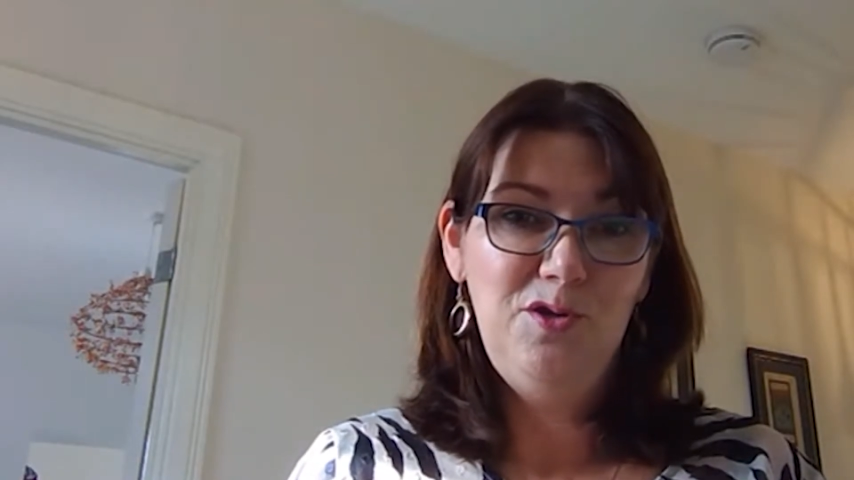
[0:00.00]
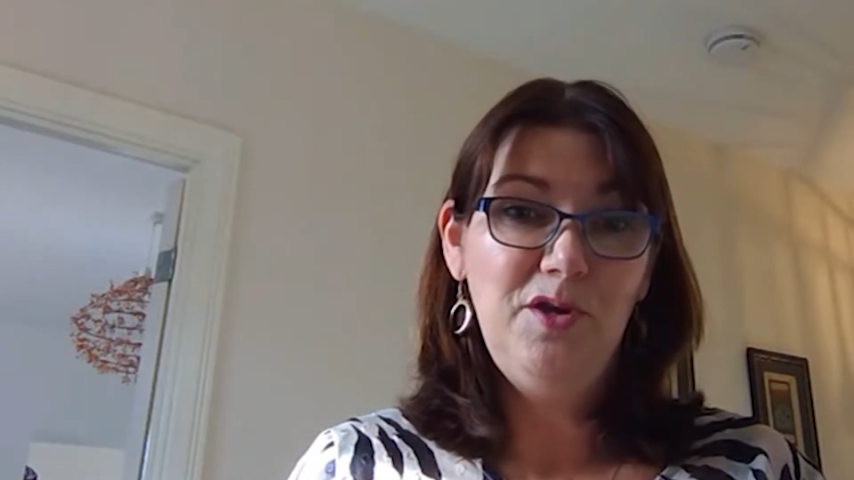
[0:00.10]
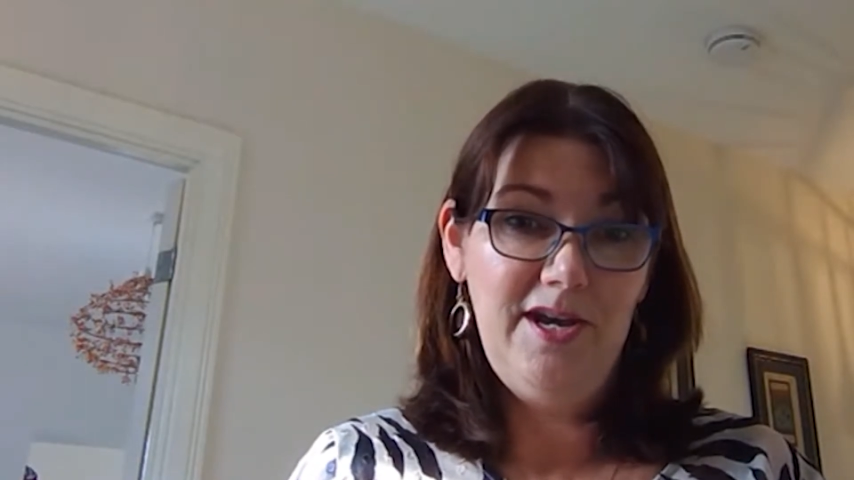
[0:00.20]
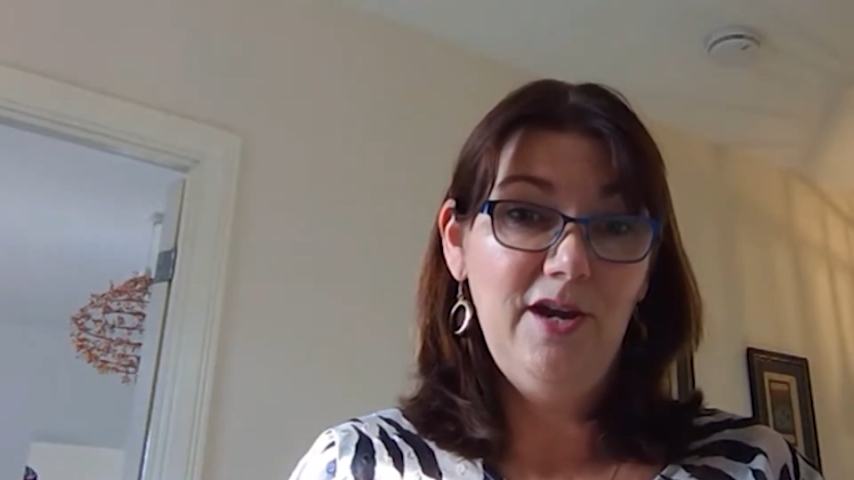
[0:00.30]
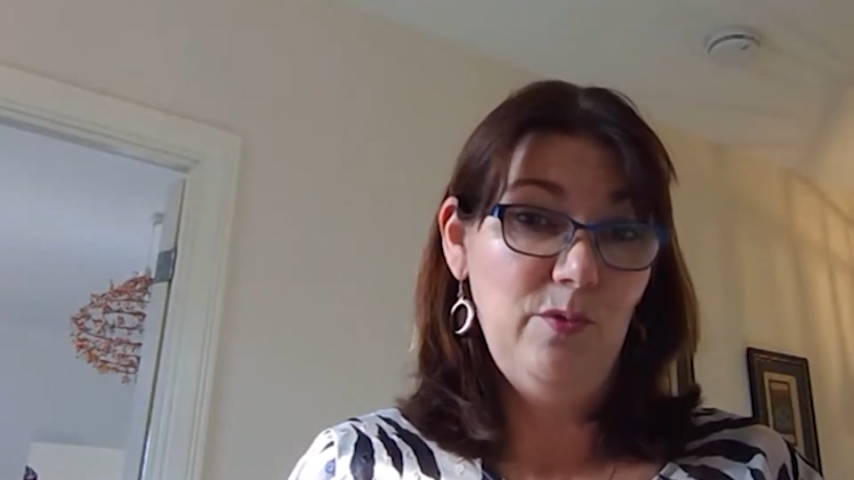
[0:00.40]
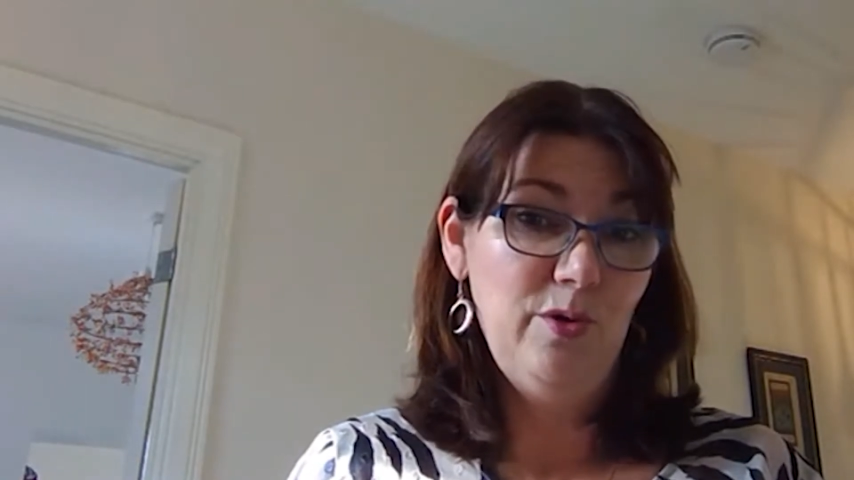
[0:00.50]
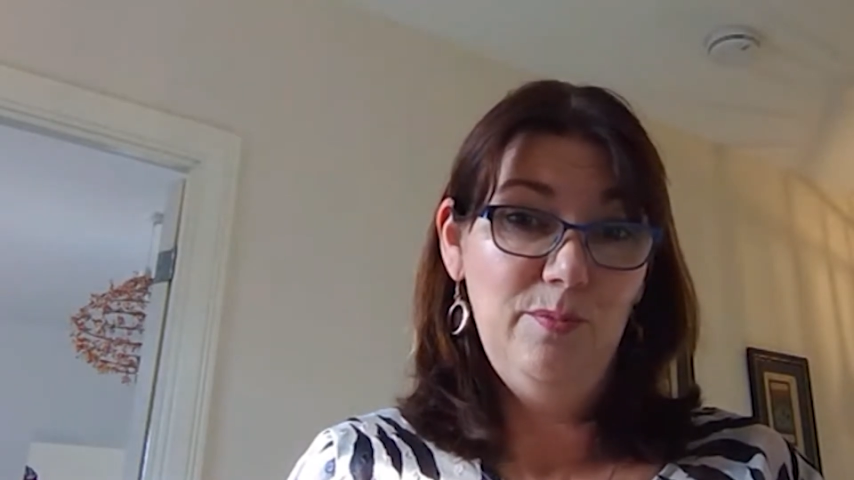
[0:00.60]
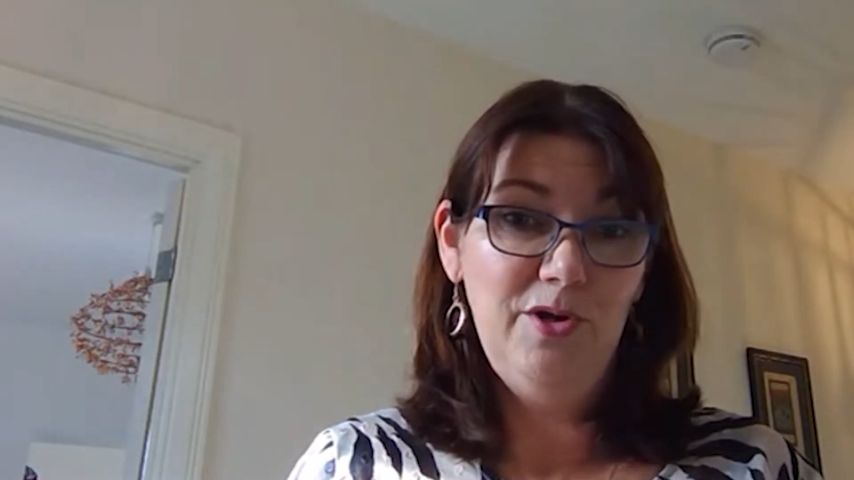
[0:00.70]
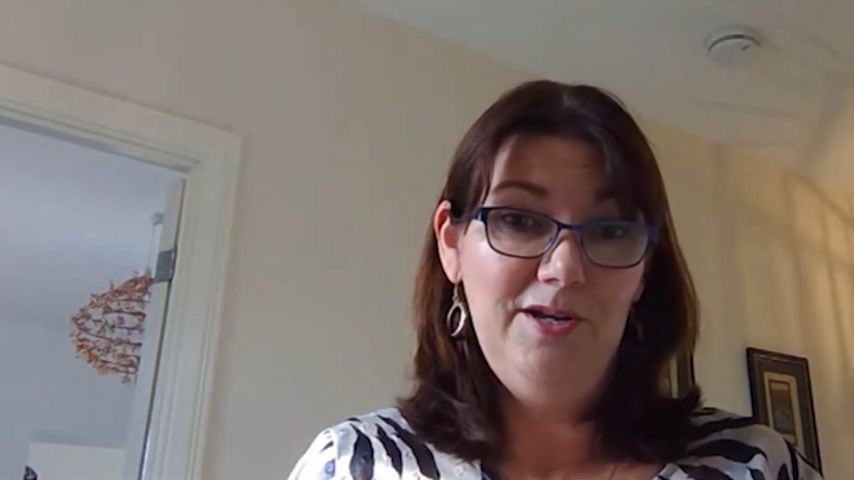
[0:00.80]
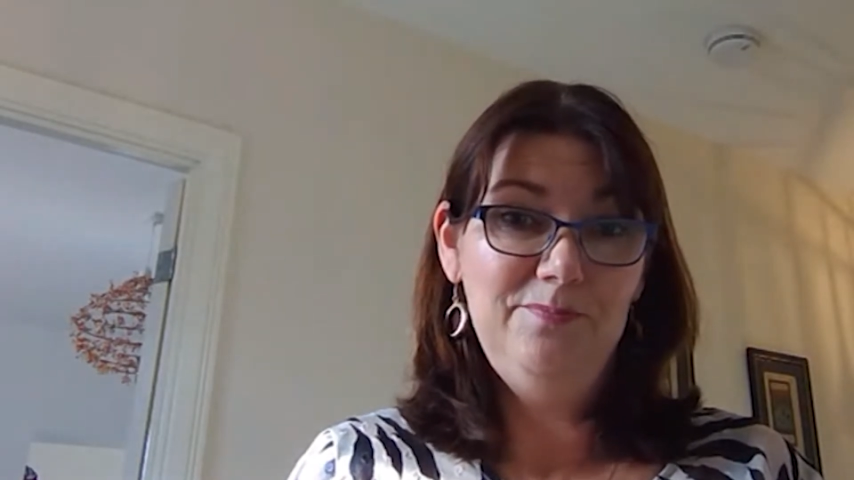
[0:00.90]
You get out of
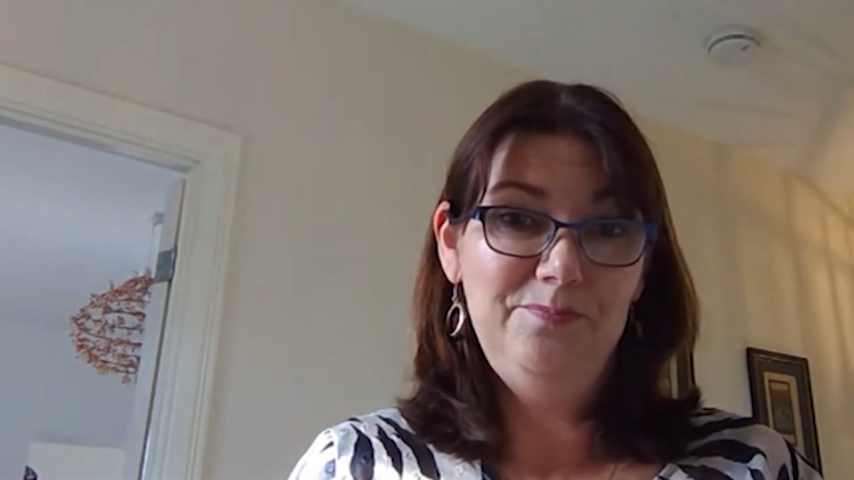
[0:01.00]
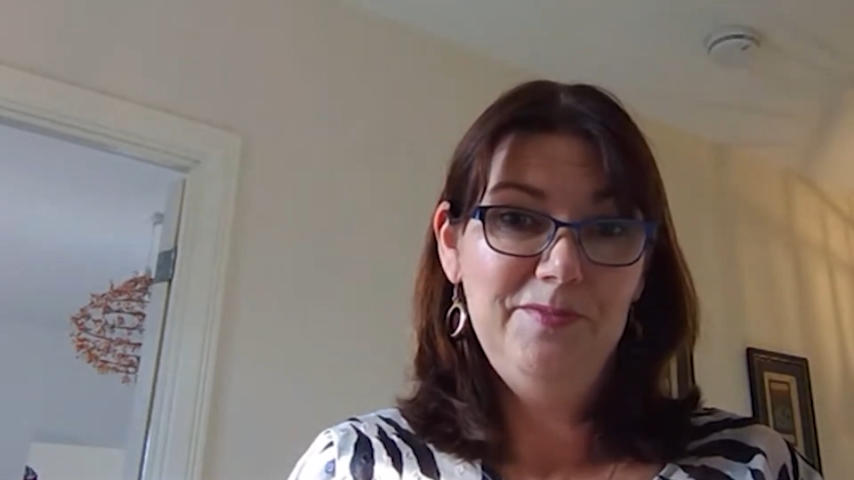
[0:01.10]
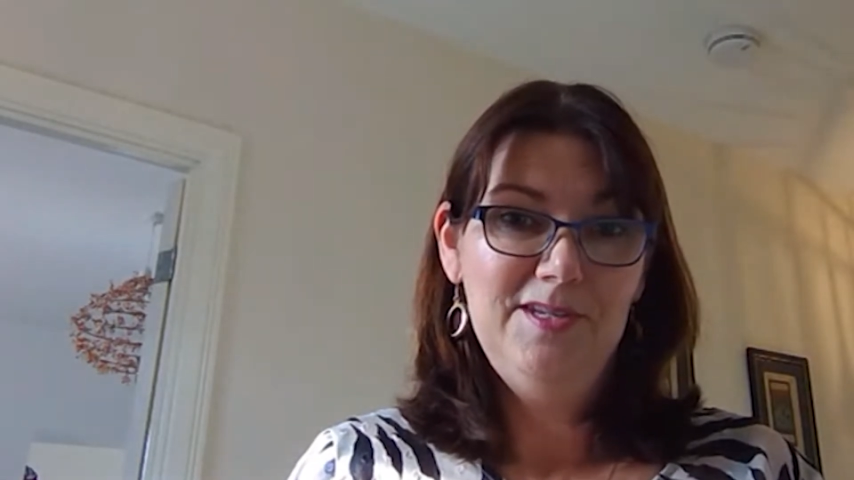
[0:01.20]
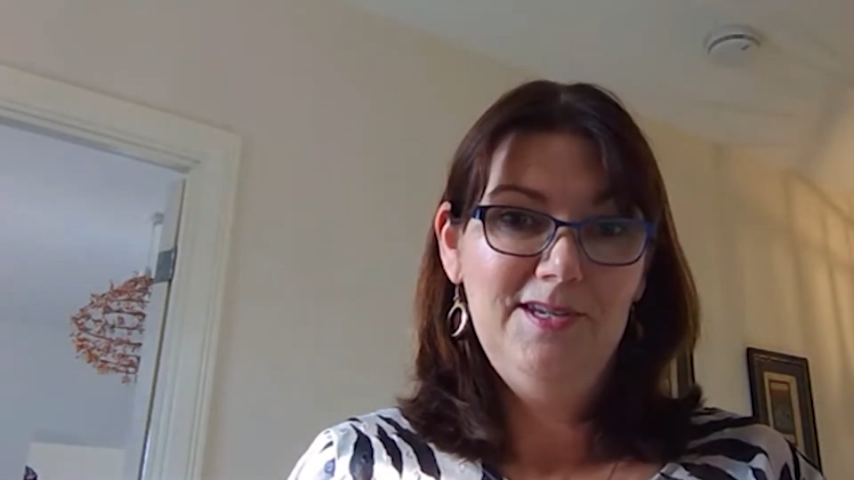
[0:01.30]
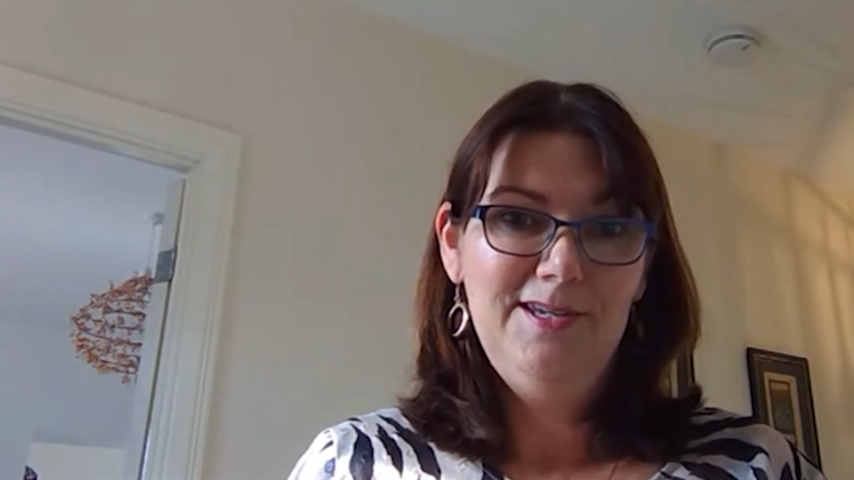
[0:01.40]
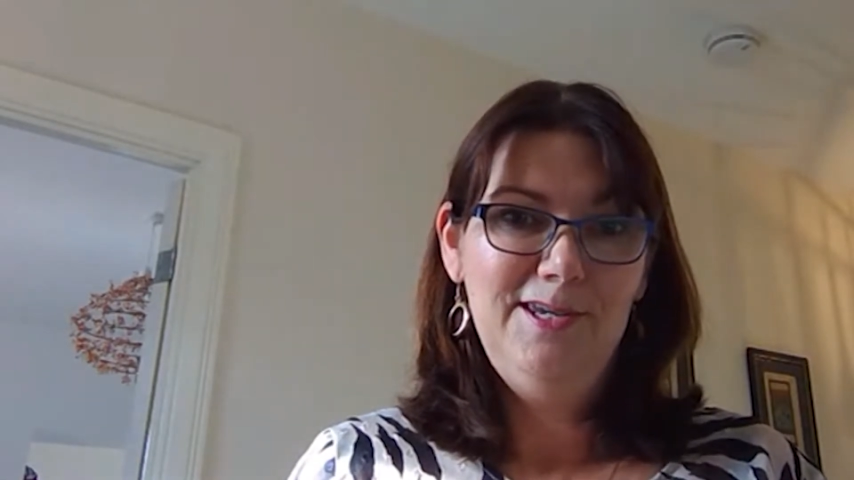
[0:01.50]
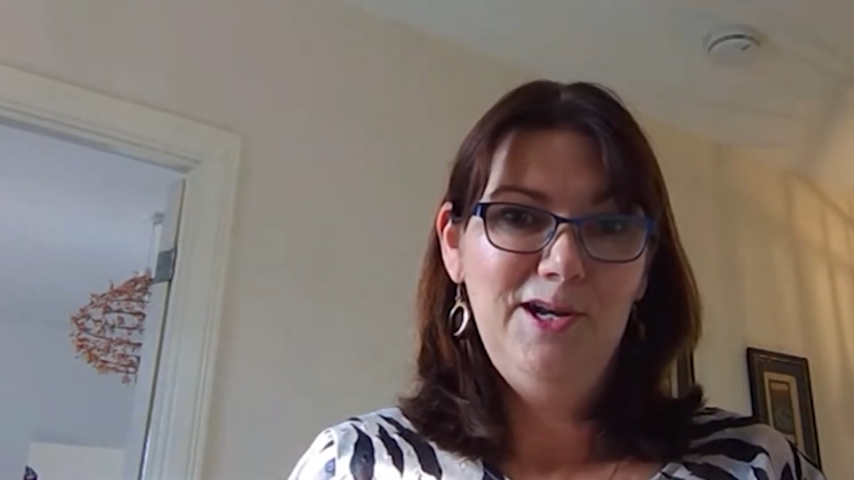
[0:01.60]
it what you put in.